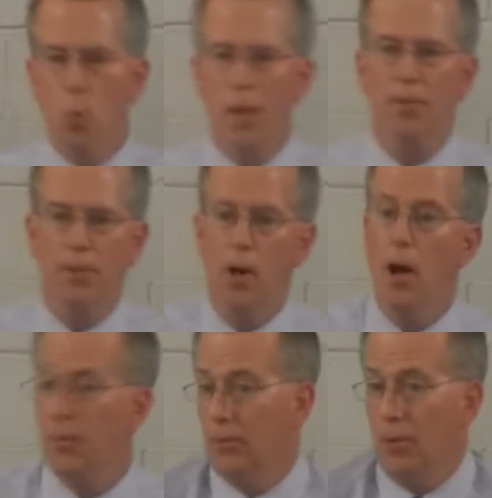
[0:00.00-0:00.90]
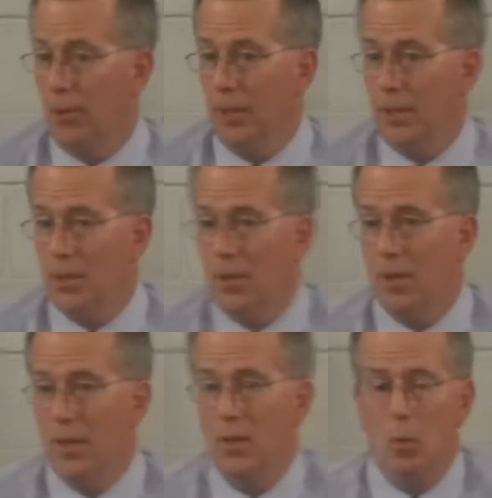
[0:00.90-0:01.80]
with God for all
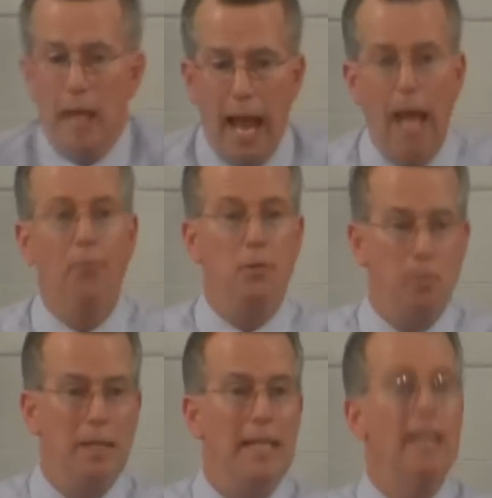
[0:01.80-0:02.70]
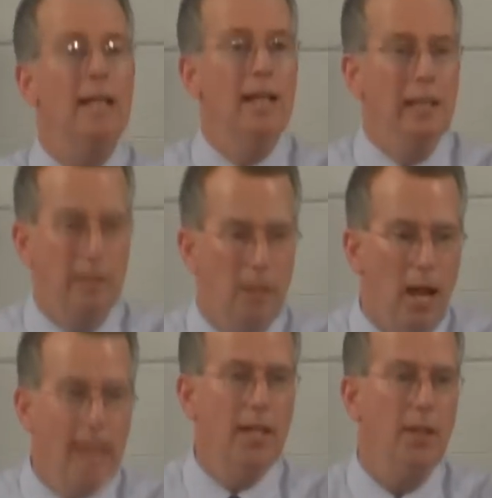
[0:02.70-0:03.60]
eternity, that we have to be
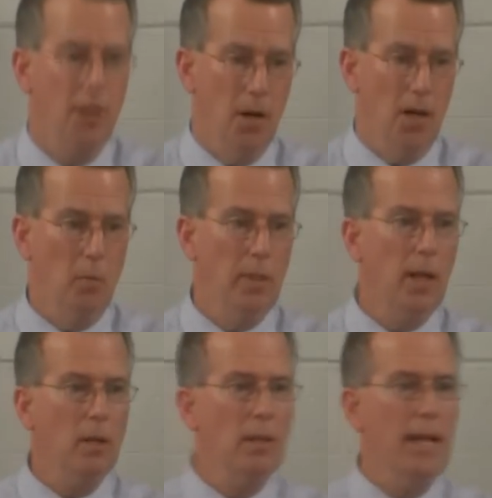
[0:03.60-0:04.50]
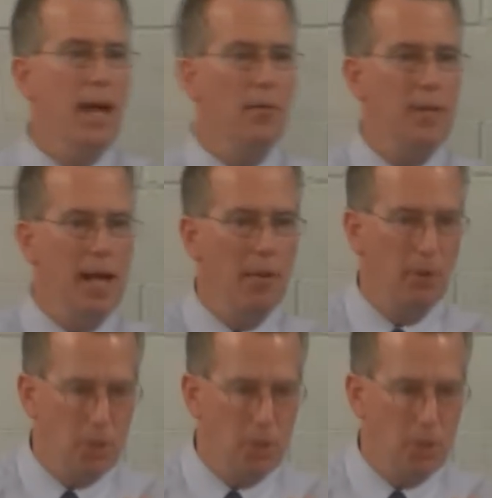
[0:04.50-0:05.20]
like God. We not only have to have our